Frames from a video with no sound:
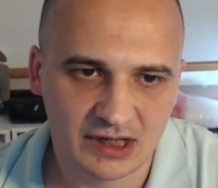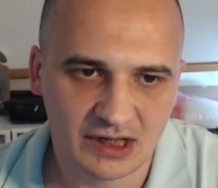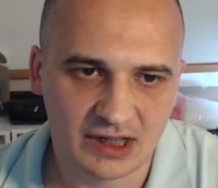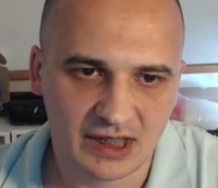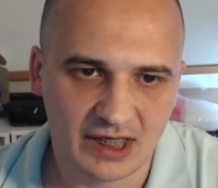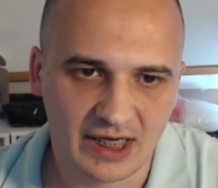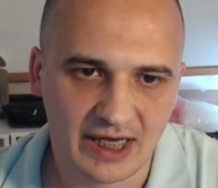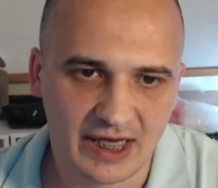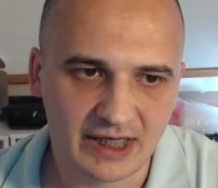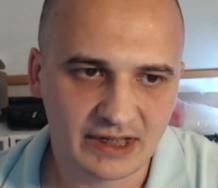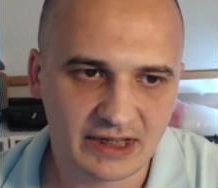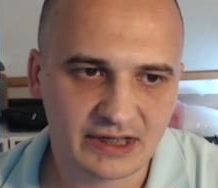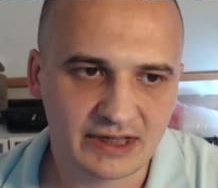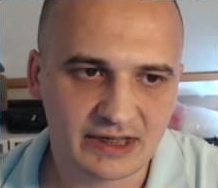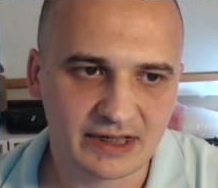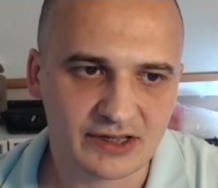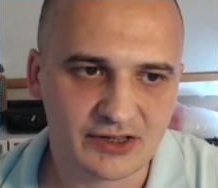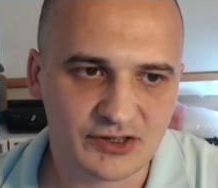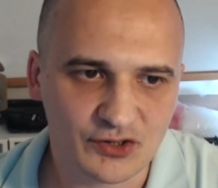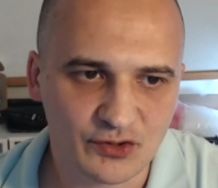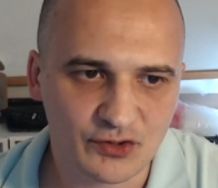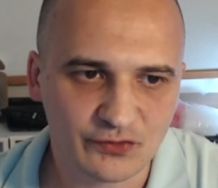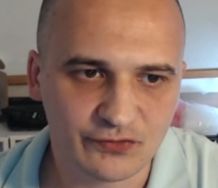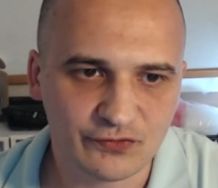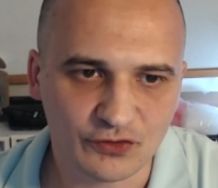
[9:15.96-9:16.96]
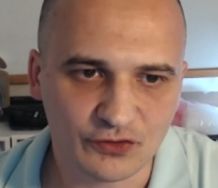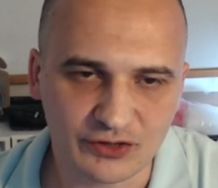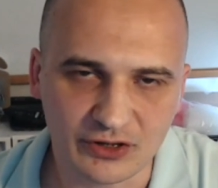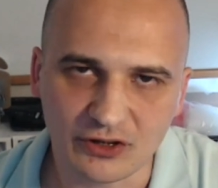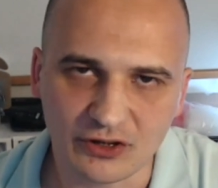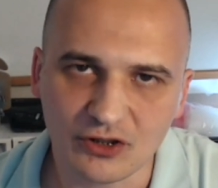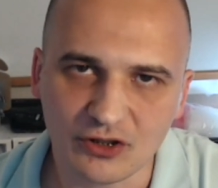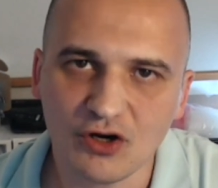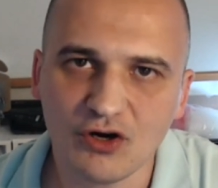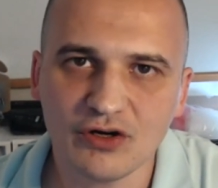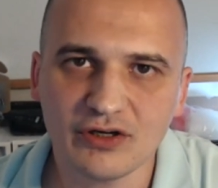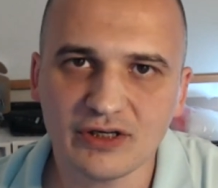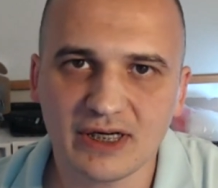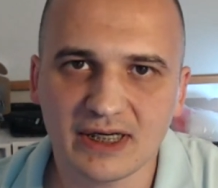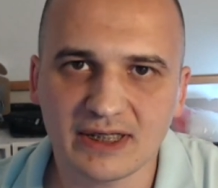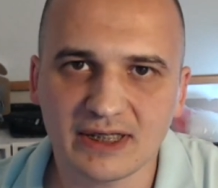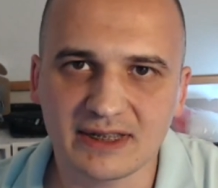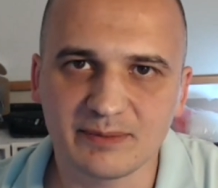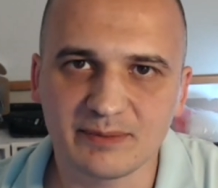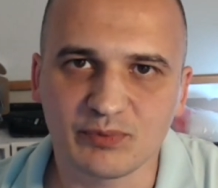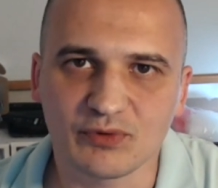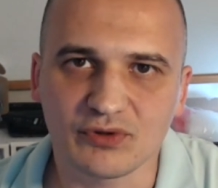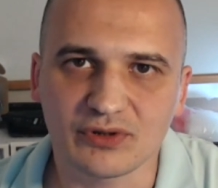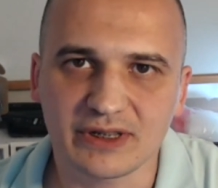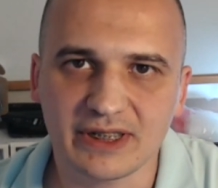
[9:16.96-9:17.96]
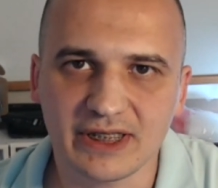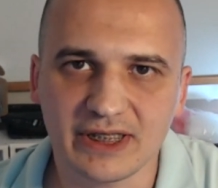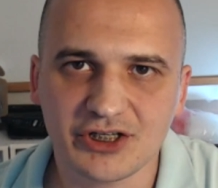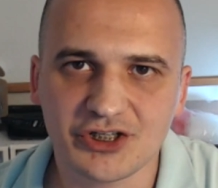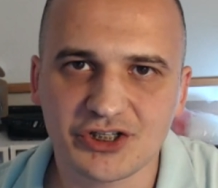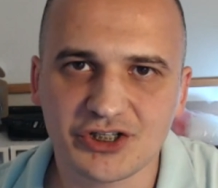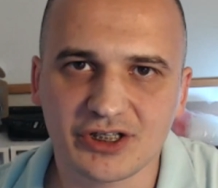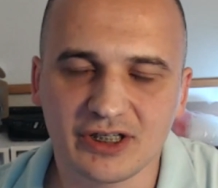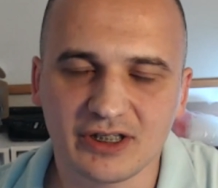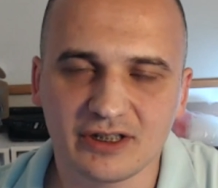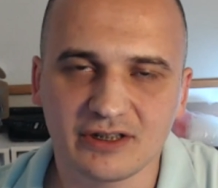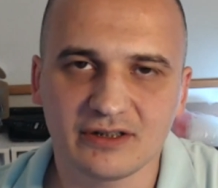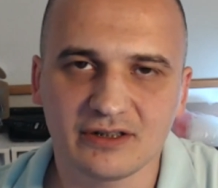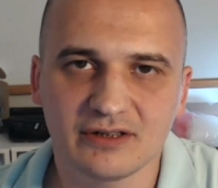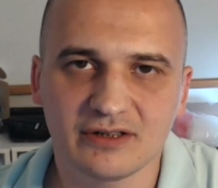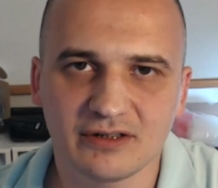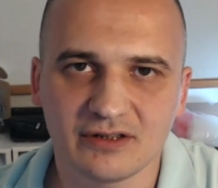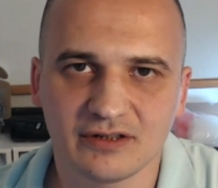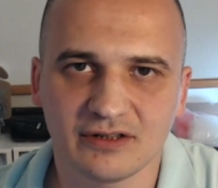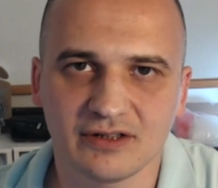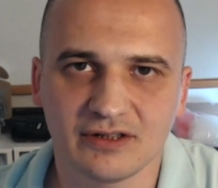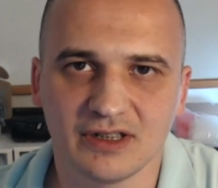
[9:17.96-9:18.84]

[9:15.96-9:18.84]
And so for the long run, the protection,